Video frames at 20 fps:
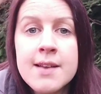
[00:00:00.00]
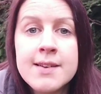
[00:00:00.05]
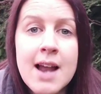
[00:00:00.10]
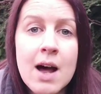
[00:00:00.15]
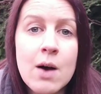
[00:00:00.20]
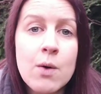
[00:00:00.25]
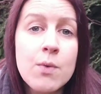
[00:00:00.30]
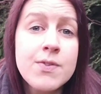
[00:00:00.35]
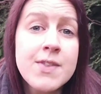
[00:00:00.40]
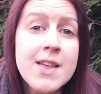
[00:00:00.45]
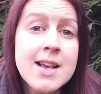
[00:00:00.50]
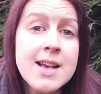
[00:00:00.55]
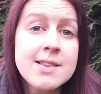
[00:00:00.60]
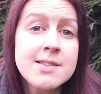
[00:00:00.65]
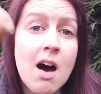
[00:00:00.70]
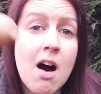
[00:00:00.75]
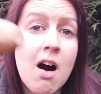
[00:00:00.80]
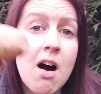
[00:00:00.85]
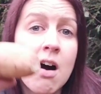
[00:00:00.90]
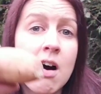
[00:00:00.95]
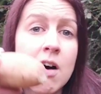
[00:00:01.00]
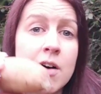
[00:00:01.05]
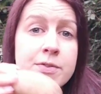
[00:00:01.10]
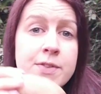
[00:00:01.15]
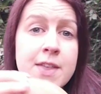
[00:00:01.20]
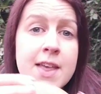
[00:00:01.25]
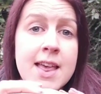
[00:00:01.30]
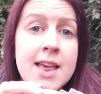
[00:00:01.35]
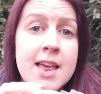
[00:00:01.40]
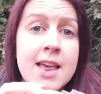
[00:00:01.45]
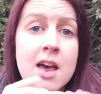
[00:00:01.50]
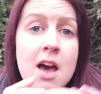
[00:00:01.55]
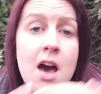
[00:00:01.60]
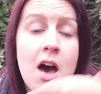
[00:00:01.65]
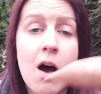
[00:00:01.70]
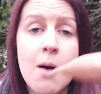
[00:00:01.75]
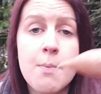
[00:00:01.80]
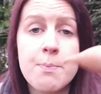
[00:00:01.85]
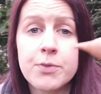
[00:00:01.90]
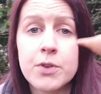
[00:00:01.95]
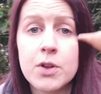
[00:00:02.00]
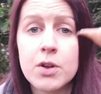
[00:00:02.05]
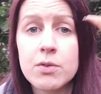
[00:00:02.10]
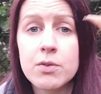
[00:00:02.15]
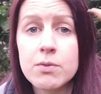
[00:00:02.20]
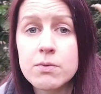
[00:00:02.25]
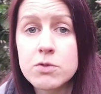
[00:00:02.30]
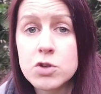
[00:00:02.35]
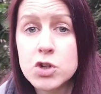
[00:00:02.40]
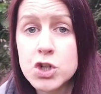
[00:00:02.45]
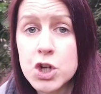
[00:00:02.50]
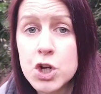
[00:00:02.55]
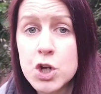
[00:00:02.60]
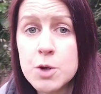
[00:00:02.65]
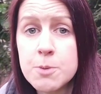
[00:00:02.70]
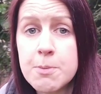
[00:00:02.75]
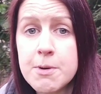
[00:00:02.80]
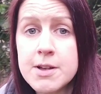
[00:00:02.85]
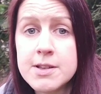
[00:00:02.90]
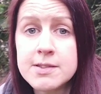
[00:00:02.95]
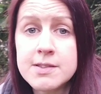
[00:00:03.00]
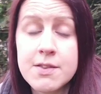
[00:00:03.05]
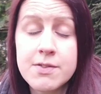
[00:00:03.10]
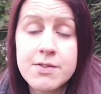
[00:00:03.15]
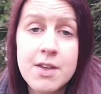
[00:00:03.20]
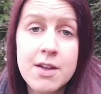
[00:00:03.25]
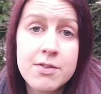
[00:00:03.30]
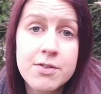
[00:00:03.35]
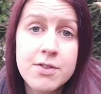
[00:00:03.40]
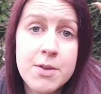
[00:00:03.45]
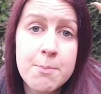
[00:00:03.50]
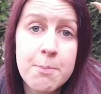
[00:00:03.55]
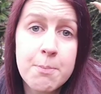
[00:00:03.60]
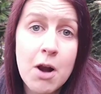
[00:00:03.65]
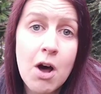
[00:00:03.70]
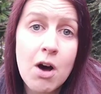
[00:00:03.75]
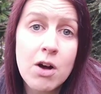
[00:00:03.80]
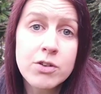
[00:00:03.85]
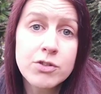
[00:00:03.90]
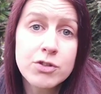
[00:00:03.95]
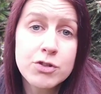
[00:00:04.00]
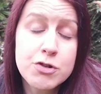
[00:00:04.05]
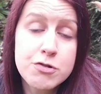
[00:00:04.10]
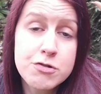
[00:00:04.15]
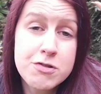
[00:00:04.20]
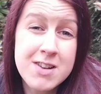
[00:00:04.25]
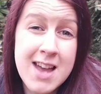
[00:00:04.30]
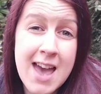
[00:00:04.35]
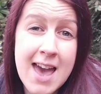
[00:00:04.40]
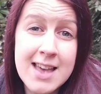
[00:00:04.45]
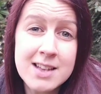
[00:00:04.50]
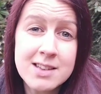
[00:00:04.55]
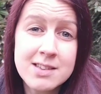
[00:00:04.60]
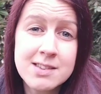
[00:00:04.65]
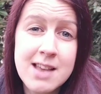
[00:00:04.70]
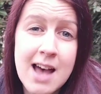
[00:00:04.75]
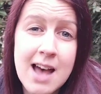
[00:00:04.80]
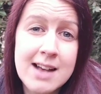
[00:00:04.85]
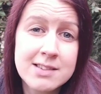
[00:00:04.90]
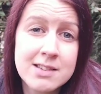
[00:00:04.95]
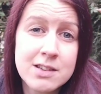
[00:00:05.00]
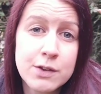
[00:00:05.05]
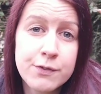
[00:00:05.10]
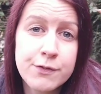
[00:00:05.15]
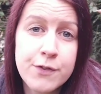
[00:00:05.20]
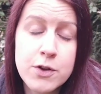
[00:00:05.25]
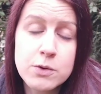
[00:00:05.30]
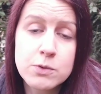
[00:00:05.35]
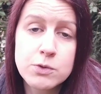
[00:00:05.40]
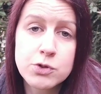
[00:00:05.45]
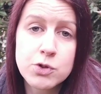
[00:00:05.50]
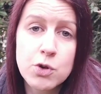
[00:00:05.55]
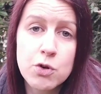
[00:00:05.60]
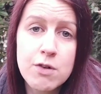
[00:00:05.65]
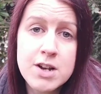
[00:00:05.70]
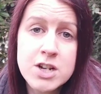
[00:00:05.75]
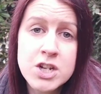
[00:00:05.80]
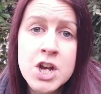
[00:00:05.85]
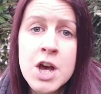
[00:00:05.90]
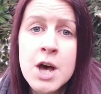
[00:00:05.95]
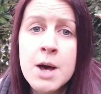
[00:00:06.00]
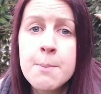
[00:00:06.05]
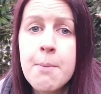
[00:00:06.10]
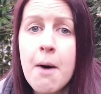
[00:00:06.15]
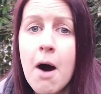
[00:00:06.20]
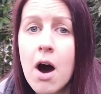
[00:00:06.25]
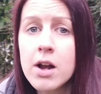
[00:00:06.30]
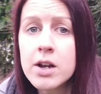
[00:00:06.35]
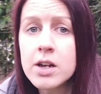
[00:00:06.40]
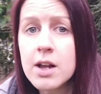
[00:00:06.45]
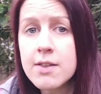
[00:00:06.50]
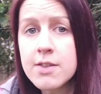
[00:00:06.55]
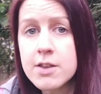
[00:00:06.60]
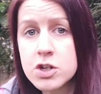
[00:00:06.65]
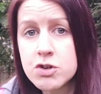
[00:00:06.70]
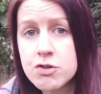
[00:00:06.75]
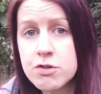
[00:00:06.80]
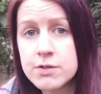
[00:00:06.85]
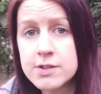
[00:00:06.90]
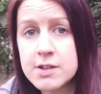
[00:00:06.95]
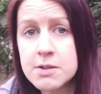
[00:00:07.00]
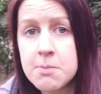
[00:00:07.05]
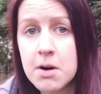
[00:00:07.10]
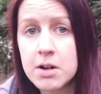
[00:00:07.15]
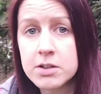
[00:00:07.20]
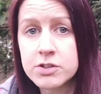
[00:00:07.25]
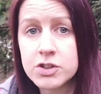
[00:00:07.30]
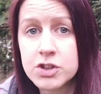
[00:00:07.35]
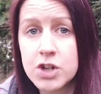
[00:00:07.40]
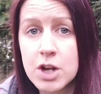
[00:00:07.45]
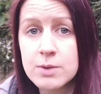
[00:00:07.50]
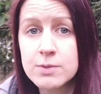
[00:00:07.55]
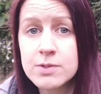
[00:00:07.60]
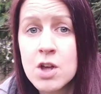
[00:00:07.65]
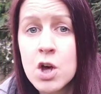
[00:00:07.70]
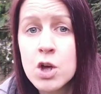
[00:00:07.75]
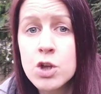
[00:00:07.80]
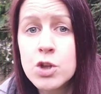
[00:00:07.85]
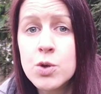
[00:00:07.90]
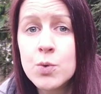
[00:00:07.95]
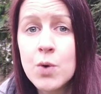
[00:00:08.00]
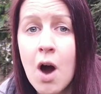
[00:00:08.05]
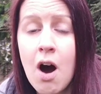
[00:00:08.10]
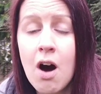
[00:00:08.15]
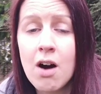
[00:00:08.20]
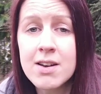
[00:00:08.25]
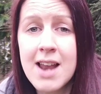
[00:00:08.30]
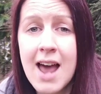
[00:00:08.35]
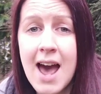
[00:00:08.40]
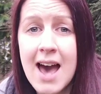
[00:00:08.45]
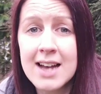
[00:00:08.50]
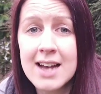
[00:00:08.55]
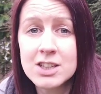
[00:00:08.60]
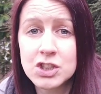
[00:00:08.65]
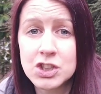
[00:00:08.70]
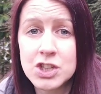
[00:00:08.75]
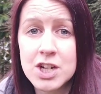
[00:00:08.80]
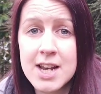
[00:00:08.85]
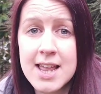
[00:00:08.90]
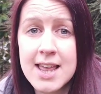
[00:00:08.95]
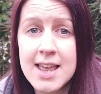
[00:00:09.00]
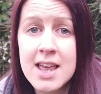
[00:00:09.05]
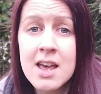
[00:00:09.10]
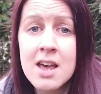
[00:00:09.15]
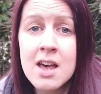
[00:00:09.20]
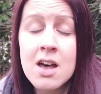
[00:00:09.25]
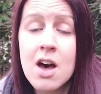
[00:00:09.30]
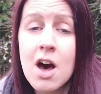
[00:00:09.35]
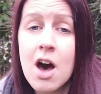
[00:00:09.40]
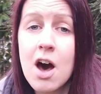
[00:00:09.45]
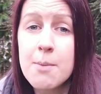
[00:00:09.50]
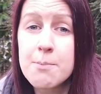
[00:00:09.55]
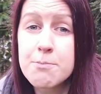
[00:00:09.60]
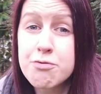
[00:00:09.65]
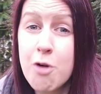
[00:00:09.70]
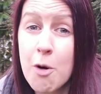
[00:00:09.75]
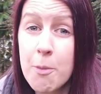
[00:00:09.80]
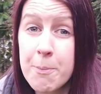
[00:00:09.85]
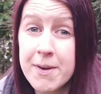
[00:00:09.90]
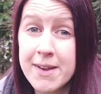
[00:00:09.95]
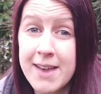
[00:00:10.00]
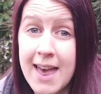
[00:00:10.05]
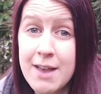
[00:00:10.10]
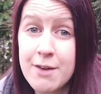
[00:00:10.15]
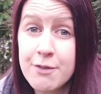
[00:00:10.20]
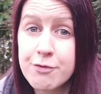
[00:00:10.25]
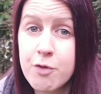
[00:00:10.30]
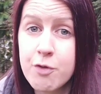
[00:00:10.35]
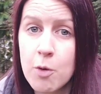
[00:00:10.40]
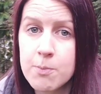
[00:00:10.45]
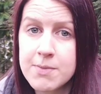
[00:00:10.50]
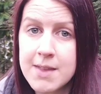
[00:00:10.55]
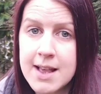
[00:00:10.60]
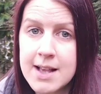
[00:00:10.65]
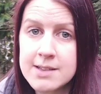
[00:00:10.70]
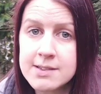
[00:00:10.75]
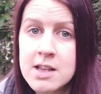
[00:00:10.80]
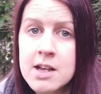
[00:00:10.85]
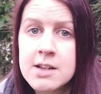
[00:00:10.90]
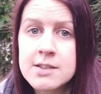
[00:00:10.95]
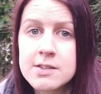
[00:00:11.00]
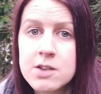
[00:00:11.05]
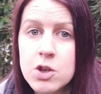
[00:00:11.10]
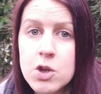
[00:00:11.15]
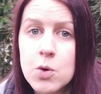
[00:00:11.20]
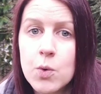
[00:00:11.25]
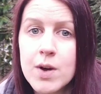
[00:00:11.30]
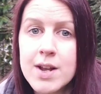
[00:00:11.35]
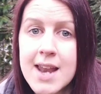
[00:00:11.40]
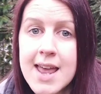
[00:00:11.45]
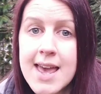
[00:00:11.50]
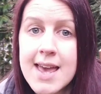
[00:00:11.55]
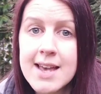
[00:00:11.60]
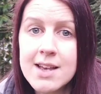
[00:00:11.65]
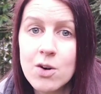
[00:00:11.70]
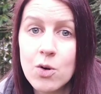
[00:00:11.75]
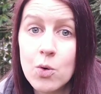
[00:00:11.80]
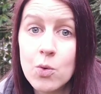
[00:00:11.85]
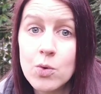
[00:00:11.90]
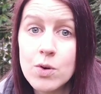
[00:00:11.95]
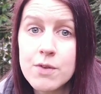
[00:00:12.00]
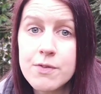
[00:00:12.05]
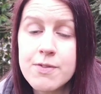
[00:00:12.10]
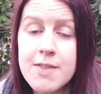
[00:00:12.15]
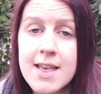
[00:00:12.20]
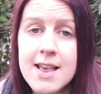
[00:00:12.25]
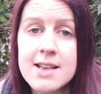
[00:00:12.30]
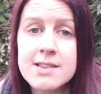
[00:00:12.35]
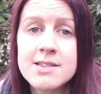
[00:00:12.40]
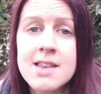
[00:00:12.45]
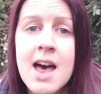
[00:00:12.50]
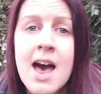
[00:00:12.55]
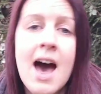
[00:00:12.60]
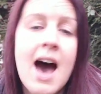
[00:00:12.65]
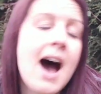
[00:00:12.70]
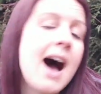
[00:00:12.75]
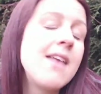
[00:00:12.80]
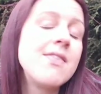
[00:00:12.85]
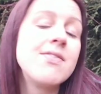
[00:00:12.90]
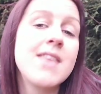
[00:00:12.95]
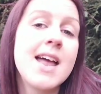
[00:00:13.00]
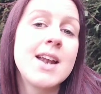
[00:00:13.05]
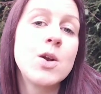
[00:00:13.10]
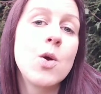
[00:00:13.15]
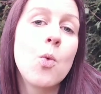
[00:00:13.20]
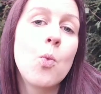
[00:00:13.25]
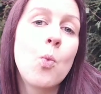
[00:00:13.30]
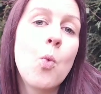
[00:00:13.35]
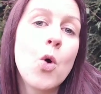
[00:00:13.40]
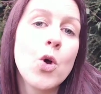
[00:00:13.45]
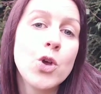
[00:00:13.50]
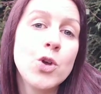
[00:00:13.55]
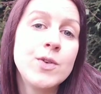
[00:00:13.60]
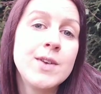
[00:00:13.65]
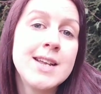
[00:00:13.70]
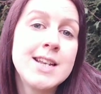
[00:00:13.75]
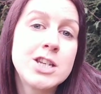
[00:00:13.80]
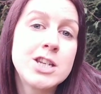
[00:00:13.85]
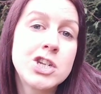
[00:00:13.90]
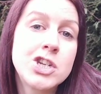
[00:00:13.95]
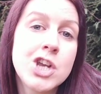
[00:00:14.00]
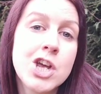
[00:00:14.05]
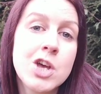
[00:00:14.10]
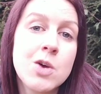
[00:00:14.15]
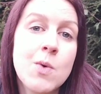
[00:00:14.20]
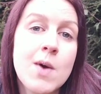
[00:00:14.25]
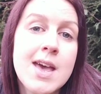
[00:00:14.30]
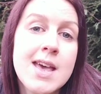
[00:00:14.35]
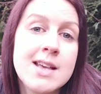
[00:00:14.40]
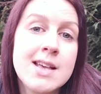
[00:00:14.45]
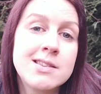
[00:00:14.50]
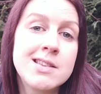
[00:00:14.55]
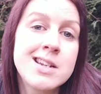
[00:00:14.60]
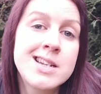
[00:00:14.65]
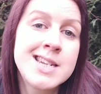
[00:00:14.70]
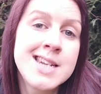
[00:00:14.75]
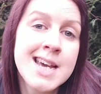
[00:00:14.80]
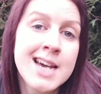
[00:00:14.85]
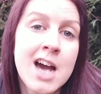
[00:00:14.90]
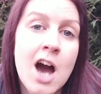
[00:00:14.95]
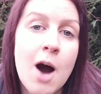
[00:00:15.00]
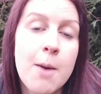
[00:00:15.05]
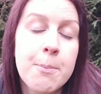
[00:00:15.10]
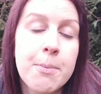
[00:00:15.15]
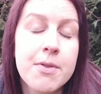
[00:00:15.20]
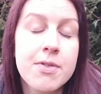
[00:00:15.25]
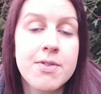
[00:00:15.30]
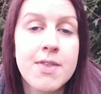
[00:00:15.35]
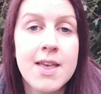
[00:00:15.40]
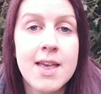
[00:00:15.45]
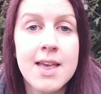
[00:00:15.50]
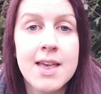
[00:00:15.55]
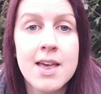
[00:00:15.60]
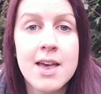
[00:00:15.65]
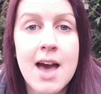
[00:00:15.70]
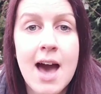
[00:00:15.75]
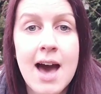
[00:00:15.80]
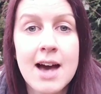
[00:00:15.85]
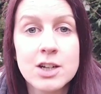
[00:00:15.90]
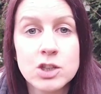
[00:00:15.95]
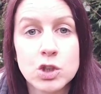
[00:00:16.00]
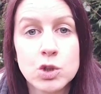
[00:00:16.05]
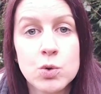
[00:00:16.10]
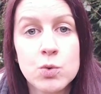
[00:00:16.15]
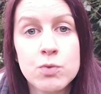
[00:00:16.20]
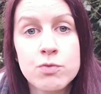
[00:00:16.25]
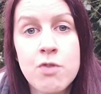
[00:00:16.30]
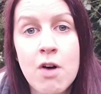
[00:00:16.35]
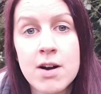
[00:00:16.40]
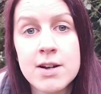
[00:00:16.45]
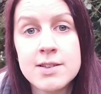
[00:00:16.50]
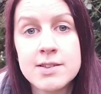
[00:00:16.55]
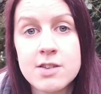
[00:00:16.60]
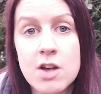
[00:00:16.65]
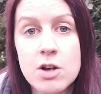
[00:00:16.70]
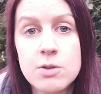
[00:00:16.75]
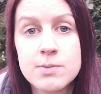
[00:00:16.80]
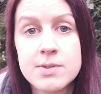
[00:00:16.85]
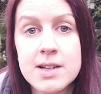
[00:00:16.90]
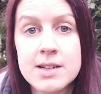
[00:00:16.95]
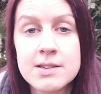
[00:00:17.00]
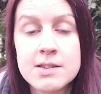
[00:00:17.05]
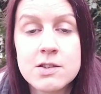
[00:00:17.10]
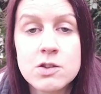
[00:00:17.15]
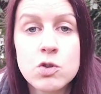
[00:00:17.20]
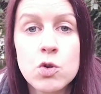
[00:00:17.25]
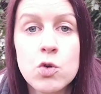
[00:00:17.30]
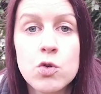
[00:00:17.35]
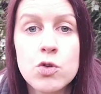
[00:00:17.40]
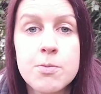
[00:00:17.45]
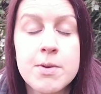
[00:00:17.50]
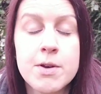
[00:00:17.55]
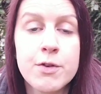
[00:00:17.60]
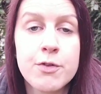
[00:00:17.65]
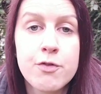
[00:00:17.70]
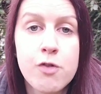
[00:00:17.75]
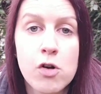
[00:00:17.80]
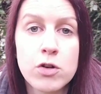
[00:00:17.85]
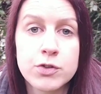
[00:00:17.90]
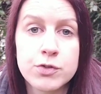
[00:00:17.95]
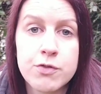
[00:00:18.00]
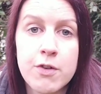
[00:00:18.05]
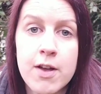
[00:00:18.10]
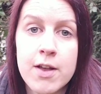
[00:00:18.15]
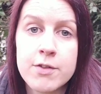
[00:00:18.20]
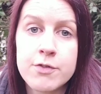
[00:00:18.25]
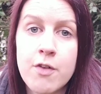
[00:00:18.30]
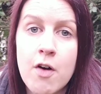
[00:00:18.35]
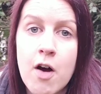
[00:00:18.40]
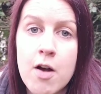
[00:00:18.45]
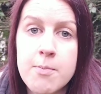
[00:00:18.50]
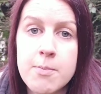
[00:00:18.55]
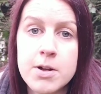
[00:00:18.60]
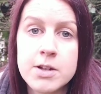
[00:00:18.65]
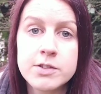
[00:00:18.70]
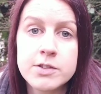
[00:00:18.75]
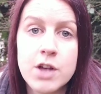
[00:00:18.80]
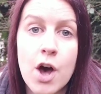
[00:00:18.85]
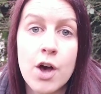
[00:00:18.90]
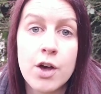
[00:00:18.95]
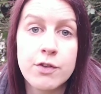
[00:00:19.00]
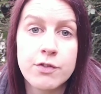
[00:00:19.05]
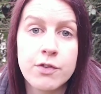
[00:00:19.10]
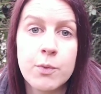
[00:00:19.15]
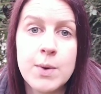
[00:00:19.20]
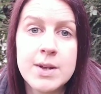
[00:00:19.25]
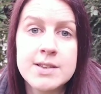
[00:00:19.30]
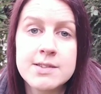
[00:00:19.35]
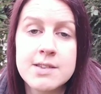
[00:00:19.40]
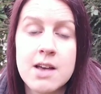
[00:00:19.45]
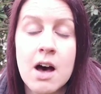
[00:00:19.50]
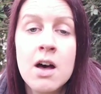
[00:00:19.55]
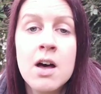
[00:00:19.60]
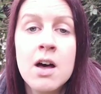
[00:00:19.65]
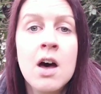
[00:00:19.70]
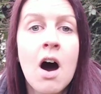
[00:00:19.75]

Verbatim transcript: Now these are the um, tubers that the plant creates as its food storage but unlike the Jerusalem artichokes you can't actually um, propagate from these. So you can eat all of these and then what you need to do is dig up the actual rhizomes and store them in a frost-free environment over winter.